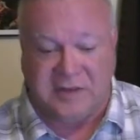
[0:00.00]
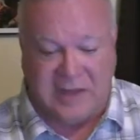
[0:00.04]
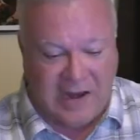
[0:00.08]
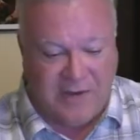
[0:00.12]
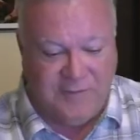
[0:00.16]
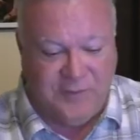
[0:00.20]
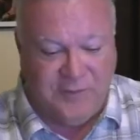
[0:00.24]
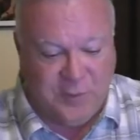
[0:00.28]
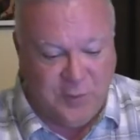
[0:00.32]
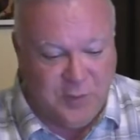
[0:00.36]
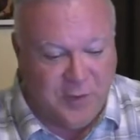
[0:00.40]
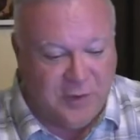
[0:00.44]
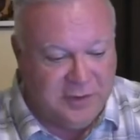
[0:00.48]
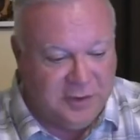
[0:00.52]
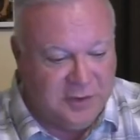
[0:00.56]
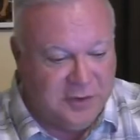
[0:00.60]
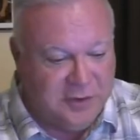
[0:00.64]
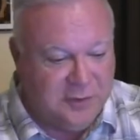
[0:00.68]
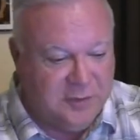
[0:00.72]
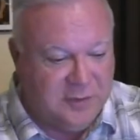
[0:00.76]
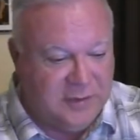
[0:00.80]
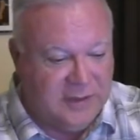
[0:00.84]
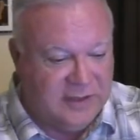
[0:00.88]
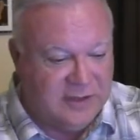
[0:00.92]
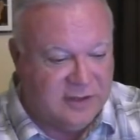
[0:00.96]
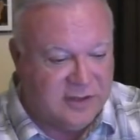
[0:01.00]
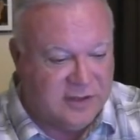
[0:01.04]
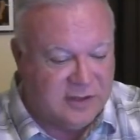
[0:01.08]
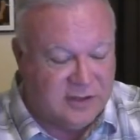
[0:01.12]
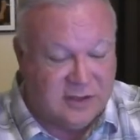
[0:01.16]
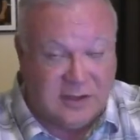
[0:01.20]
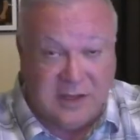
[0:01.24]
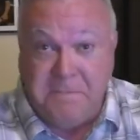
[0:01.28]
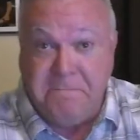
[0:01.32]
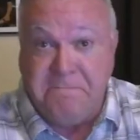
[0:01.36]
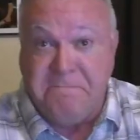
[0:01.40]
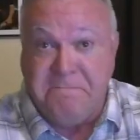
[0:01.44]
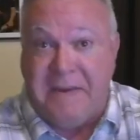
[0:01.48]
Everyone who is
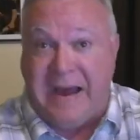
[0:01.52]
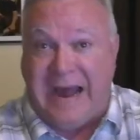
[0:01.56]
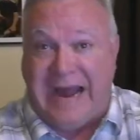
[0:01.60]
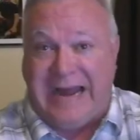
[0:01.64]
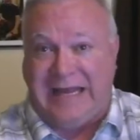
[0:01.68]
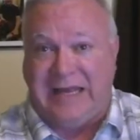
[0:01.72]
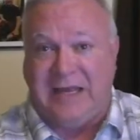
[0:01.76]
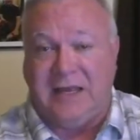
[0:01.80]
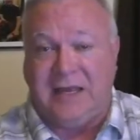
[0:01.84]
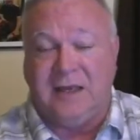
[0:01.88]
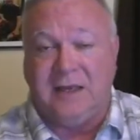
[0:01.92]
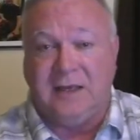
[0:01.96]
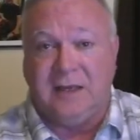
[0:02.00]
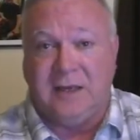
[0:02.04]
somebody